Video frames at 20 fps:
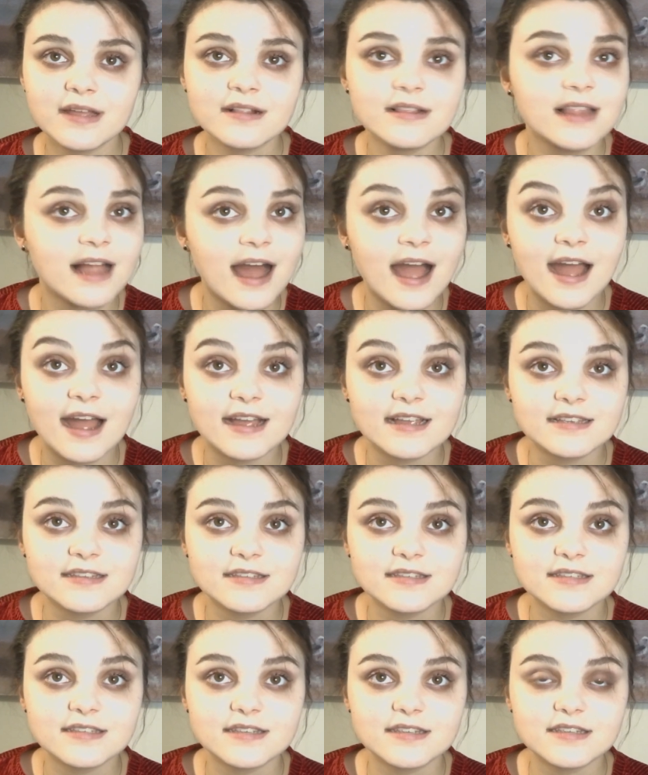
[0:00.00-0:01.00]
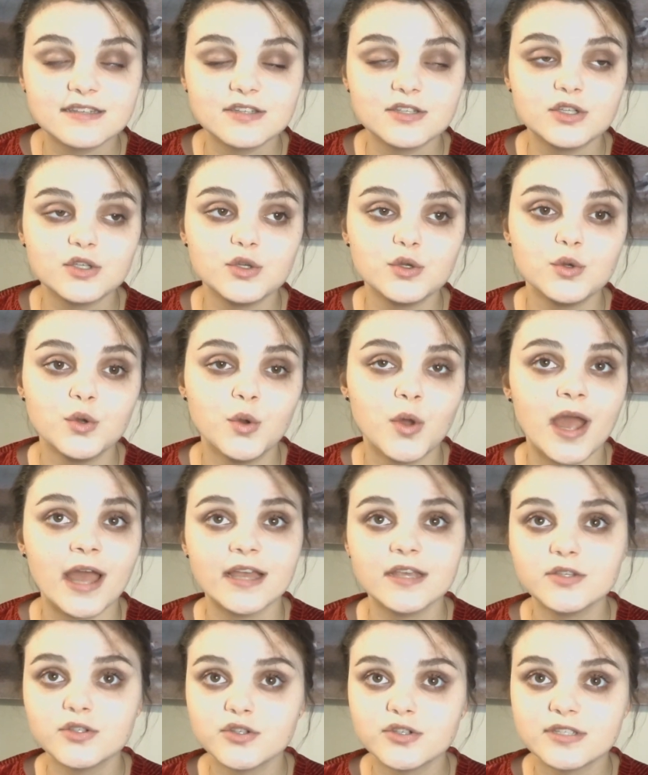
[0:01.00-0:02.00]
class to
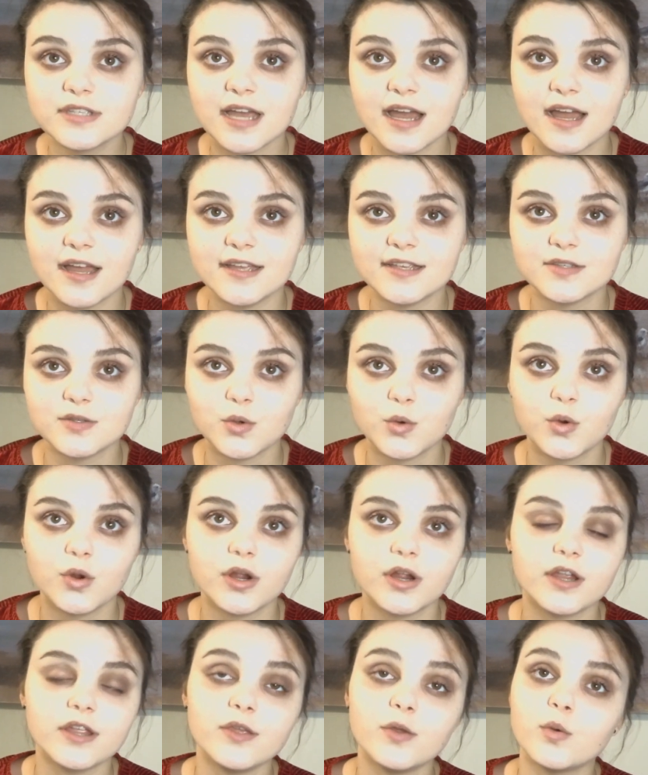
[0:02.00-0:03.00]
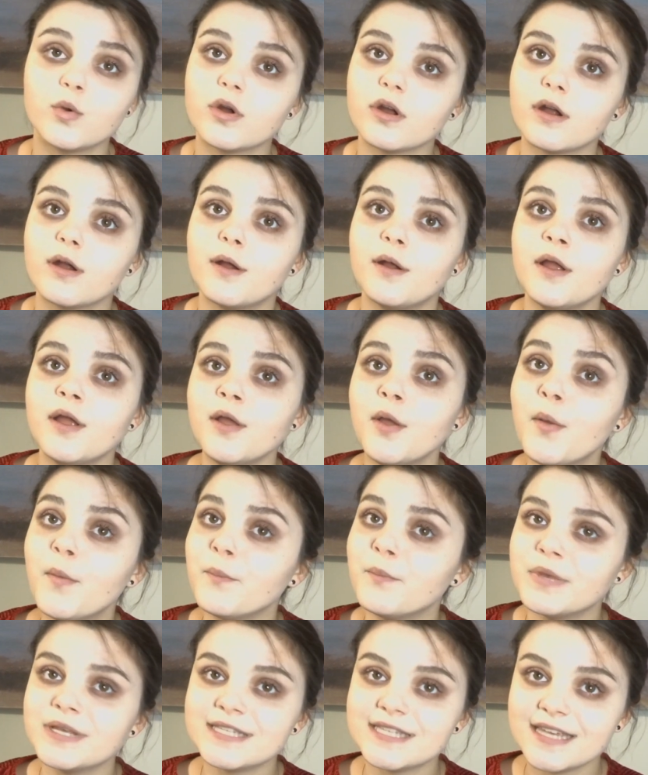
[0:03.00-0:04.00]
exercise, or you're
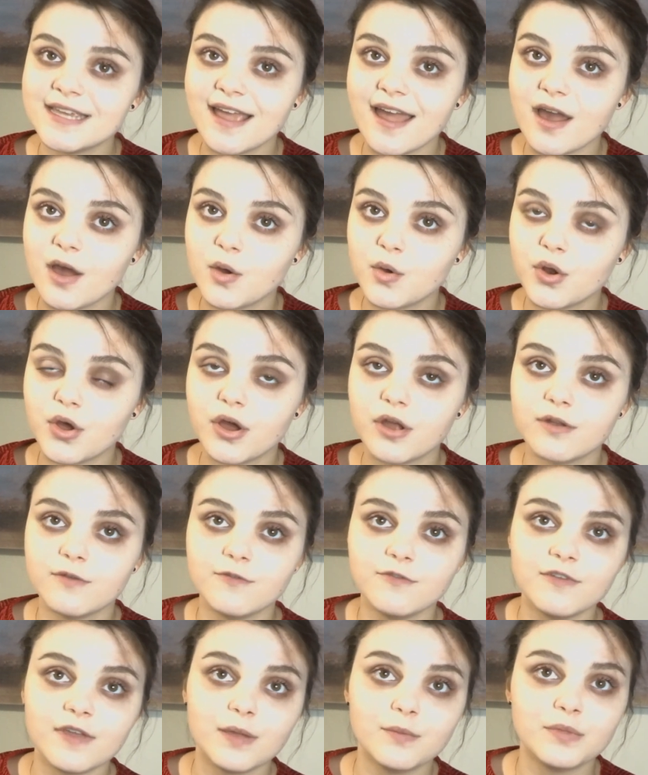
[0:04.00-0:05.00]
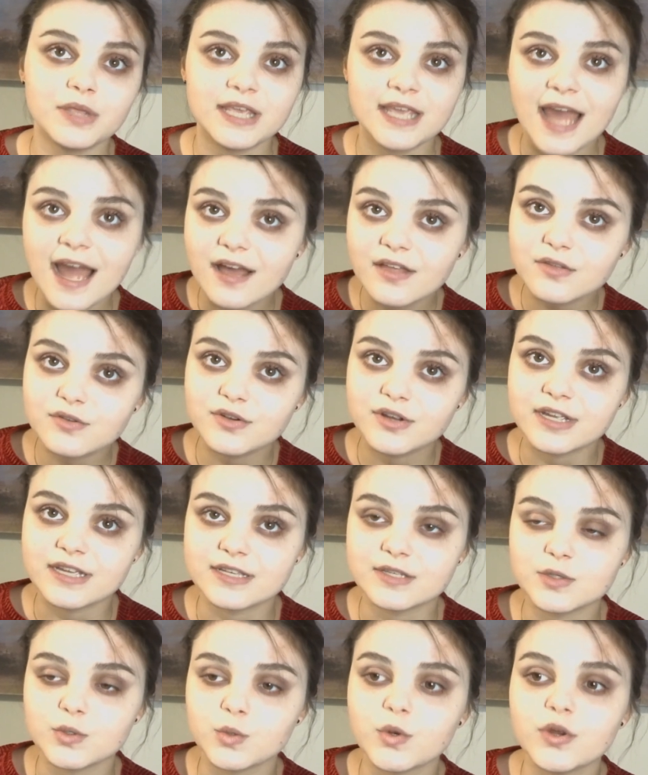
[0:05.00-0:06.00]
missing out on family
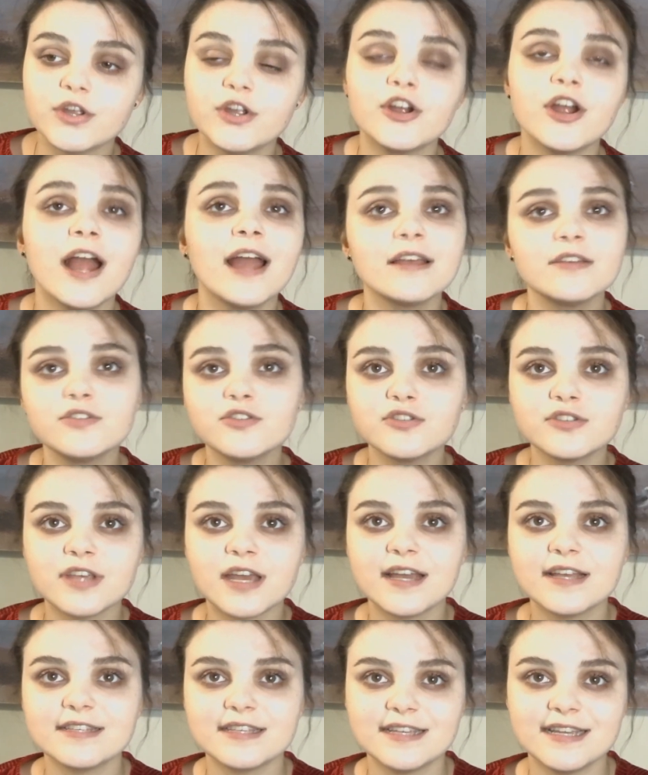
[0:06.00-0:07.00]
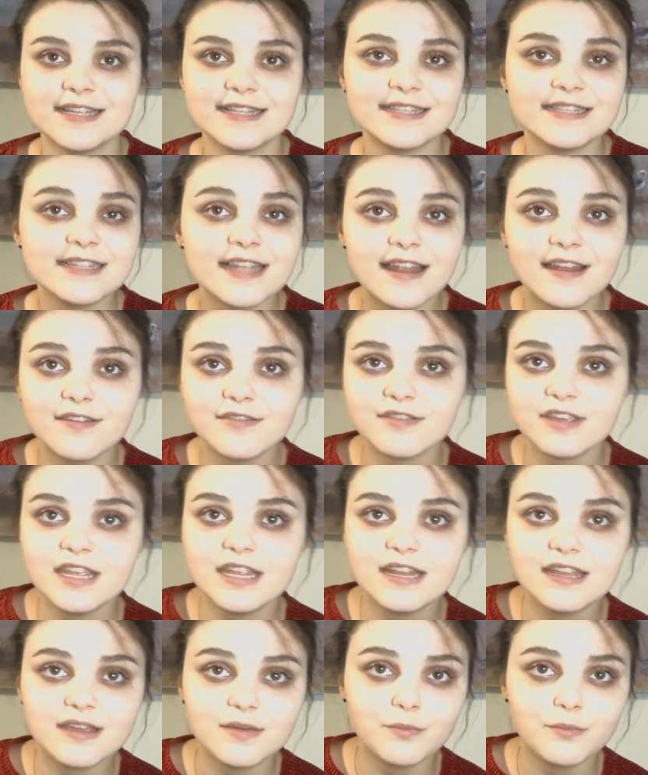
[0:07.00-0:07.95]
gatherings, or you're exercising instead of eating a